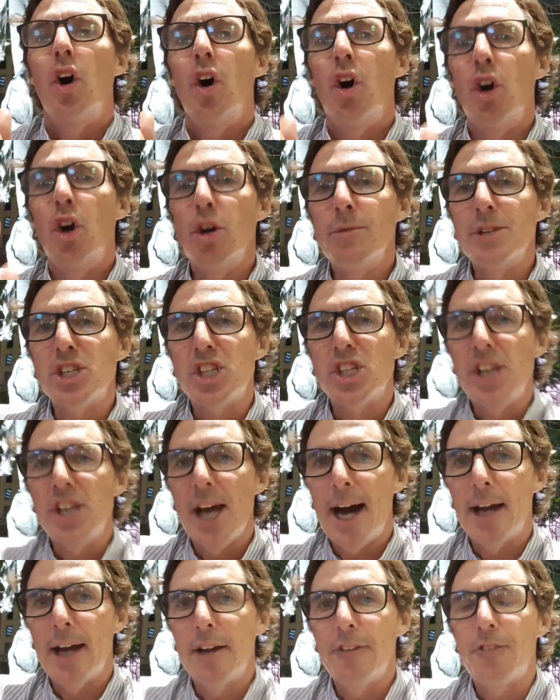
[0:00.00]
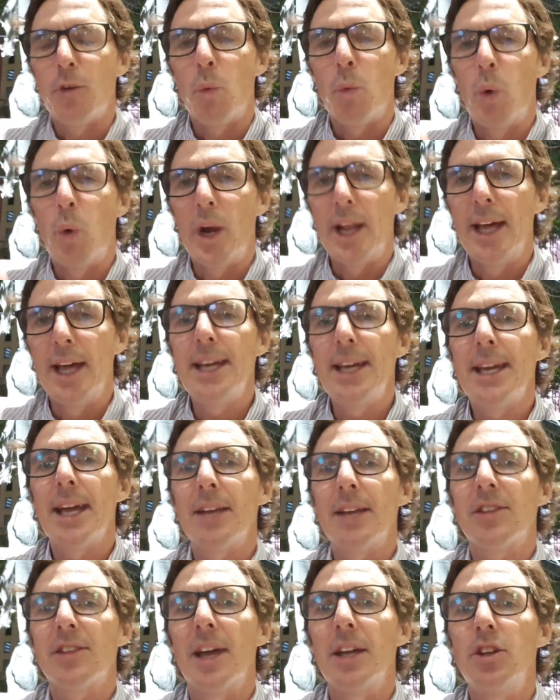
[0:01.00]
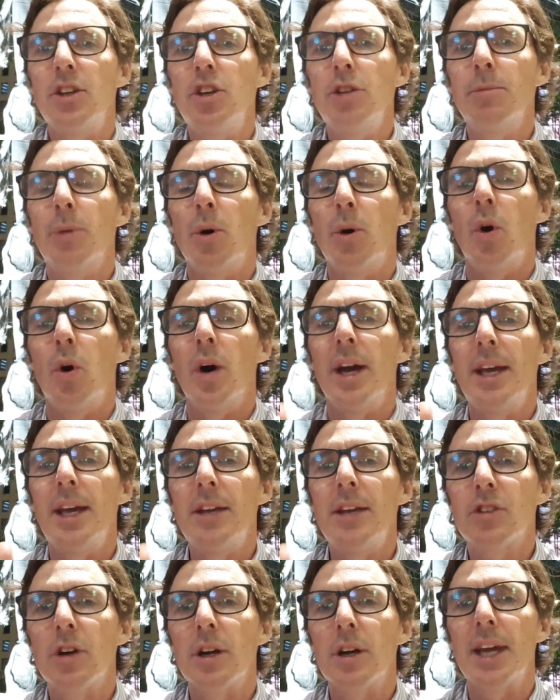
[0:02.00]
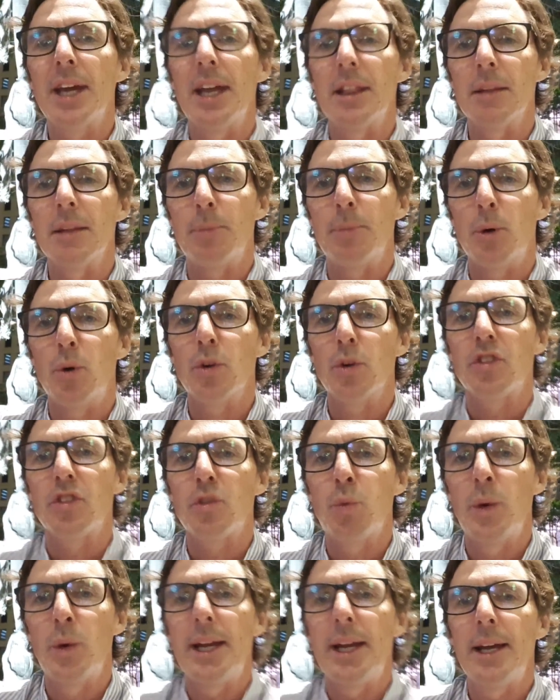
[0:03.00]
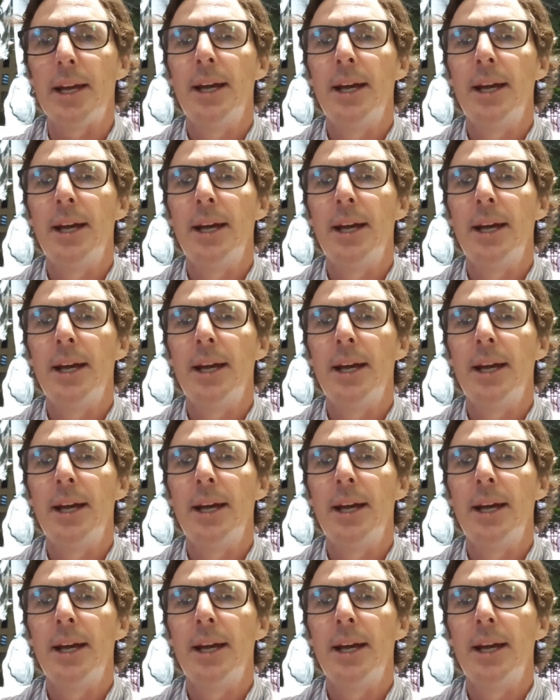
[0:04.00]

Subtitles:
Umesh Yadav, when he gets that new ball, he's got to get the ball to swing,